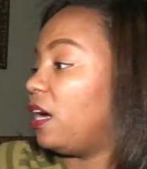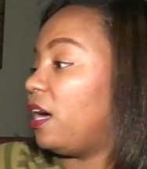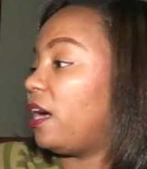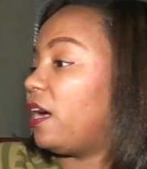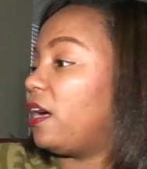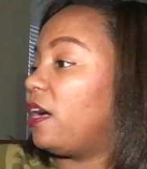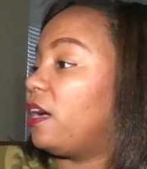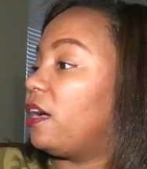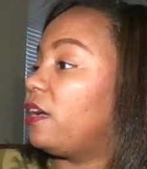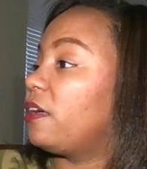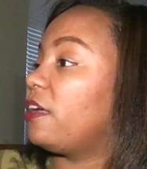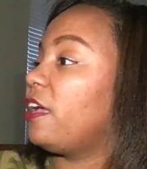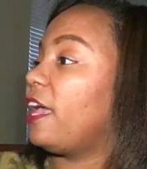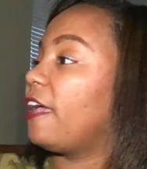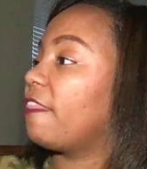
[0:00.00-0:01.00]

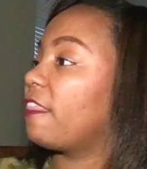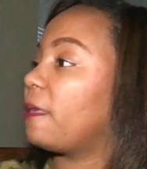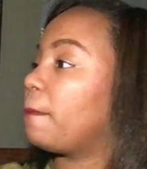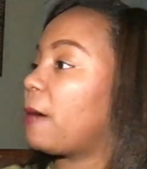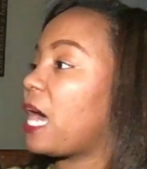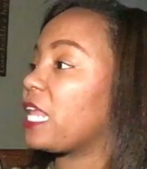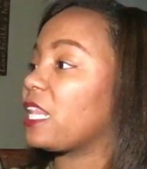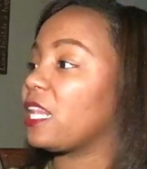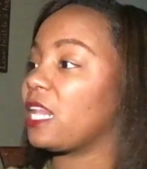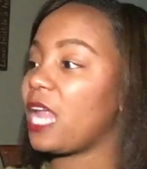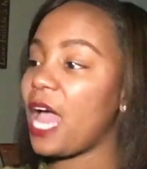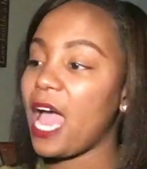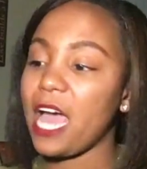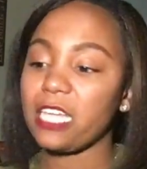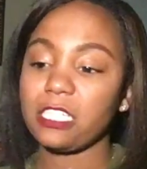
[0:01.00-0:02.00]
And then my
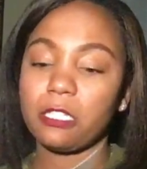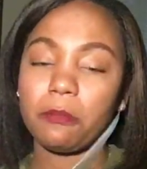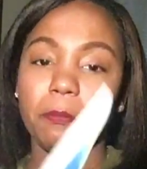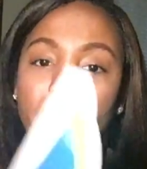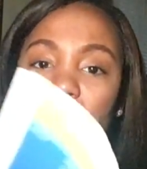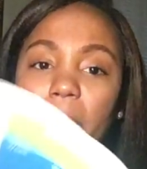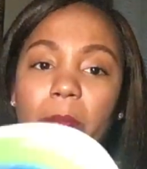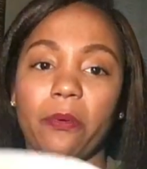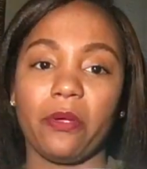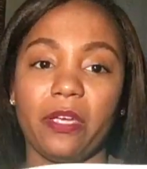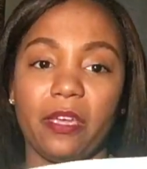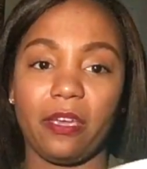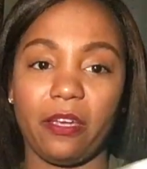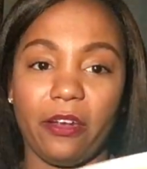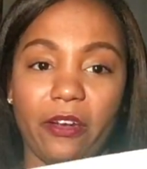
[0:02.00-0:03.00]
last paper
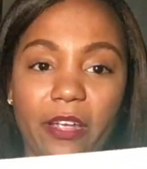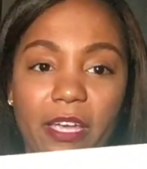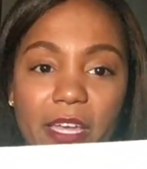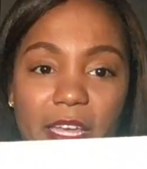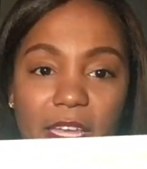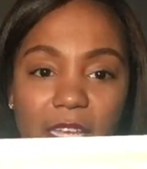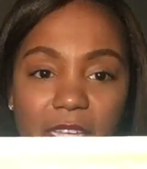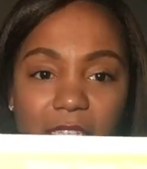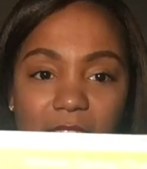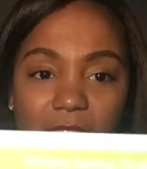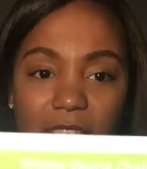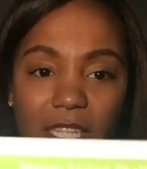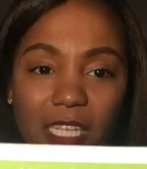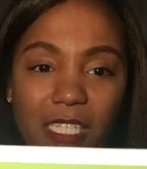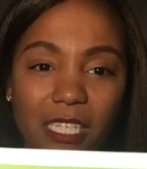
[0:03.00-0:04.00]
here
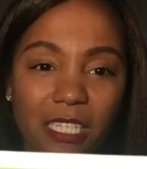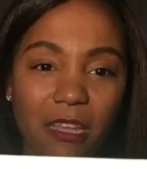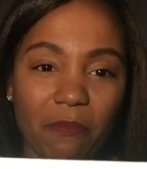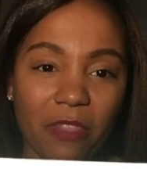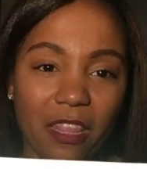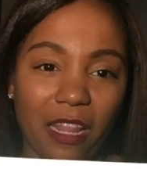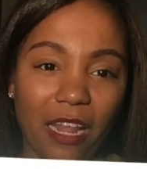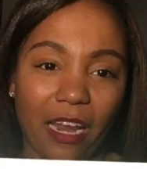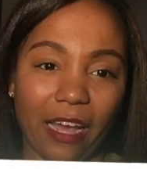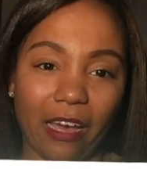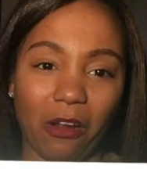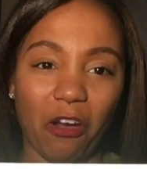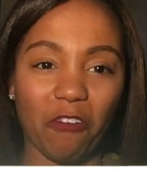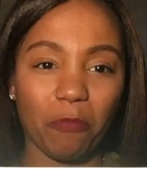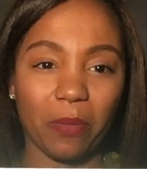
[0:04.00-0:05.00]
this is something that I
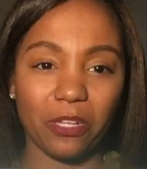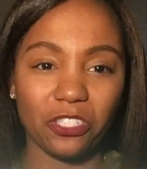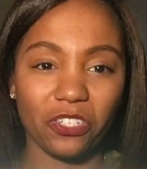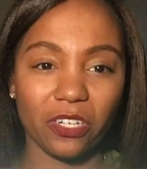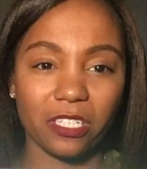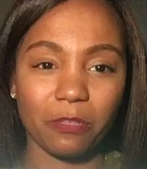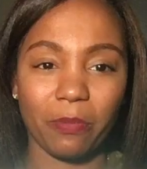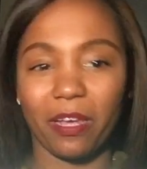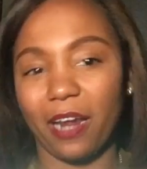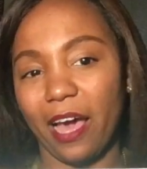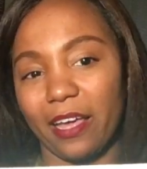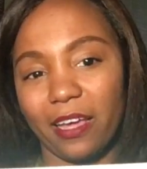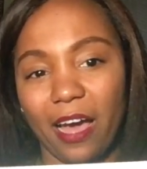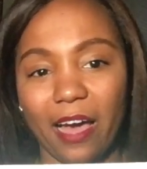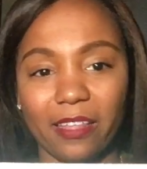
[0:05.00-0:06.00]
got off Pinterest, but
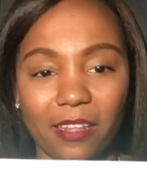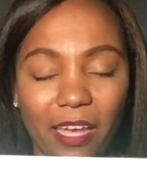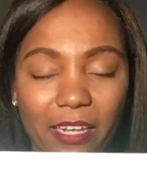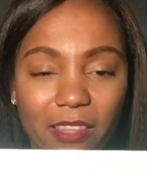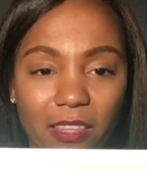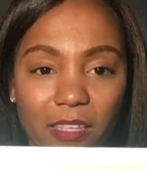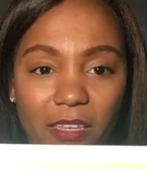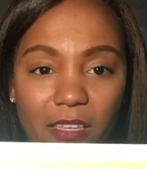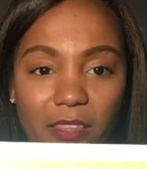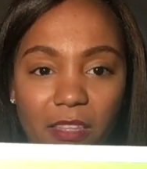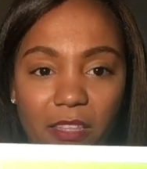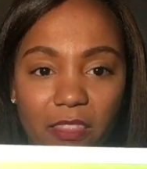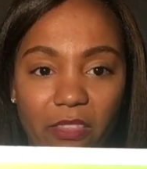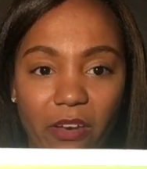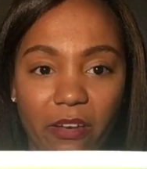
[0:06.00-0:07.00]
I like
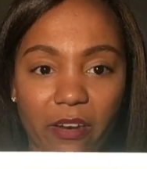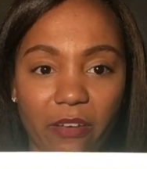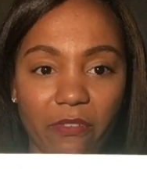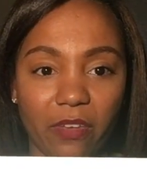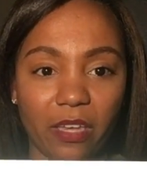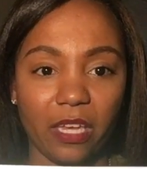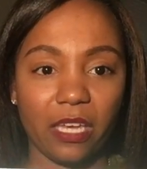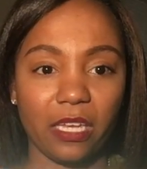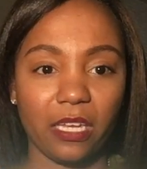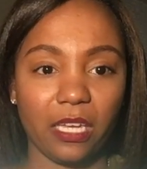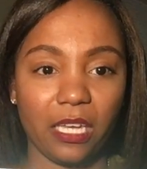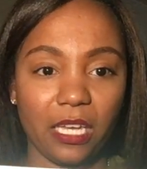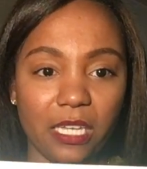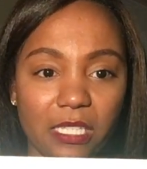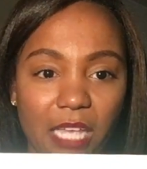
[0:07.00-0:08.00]
the thought of it. It
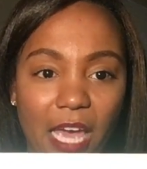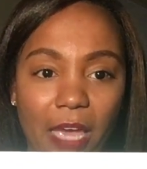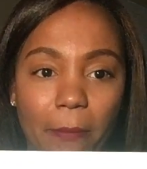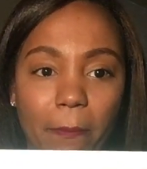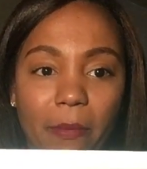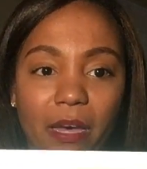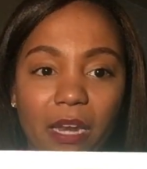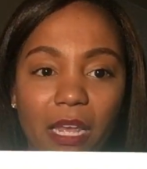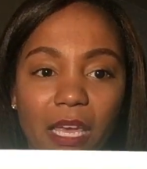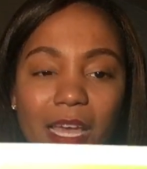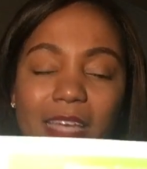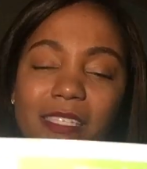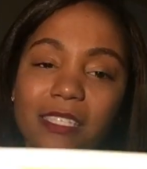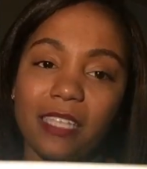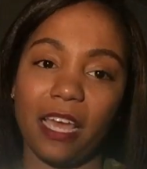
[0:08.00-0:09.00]
is a
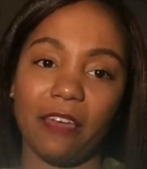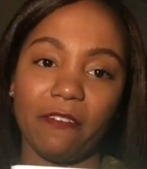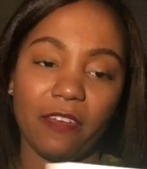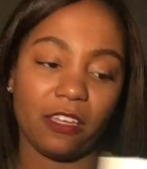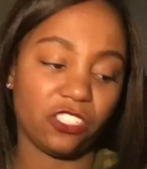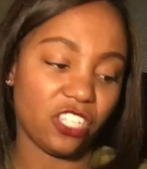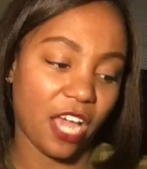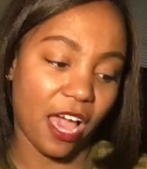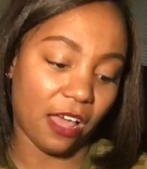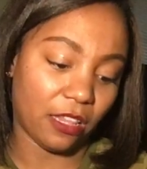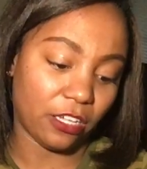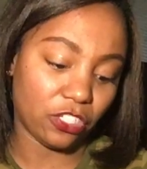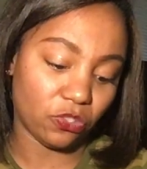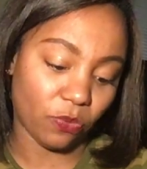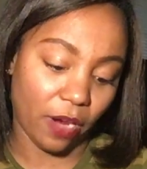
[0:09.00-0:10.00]
money saving
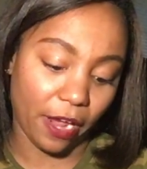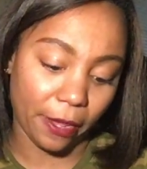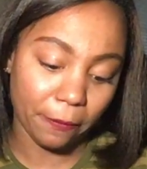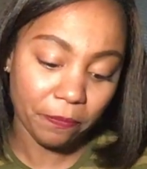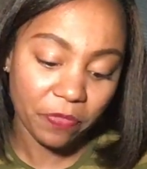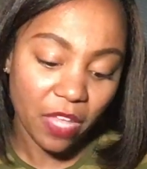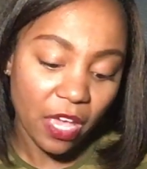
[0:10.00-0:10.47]
challenge, right?